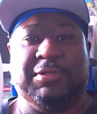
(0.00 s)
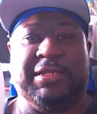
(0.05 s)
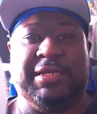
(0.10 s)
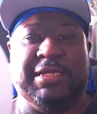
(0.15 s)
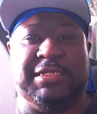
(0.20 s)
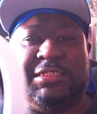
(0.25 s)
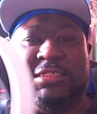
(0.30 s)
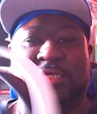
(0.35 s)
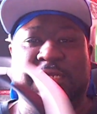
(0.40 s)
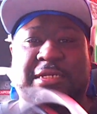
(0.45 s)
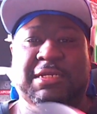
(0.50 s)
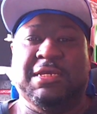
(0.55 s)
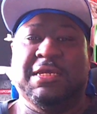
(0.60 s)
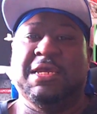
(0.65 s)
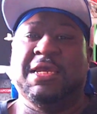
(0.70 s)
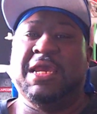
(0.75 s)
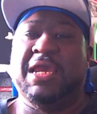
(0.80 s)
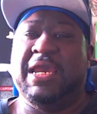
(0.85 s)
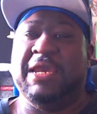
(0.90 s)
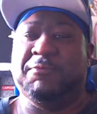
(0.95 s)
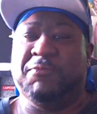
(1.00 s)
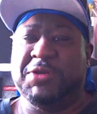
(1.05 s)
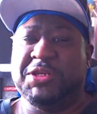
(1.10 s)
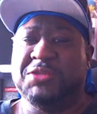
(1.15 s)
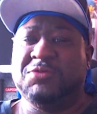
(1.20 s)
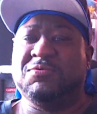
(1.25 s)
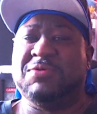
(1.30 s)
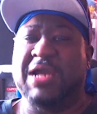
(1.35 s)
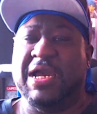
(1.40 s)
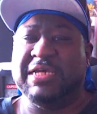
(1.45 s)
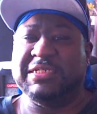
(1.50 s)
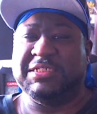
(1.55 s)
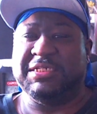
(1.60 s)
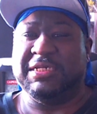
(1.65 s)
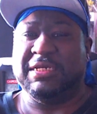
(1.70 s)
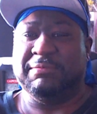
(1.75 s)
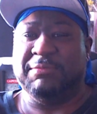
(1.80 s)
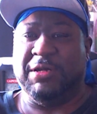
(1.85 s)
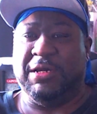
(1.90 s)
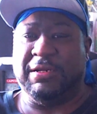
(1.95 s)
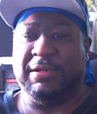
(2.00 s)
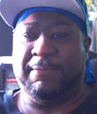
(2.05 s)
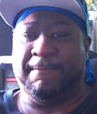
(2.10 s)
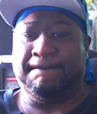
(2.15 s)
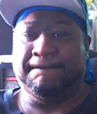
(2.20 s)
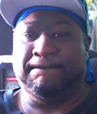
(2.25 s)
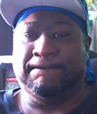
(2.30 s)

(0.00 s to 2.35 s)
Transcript: headset? And what do you guys think about it?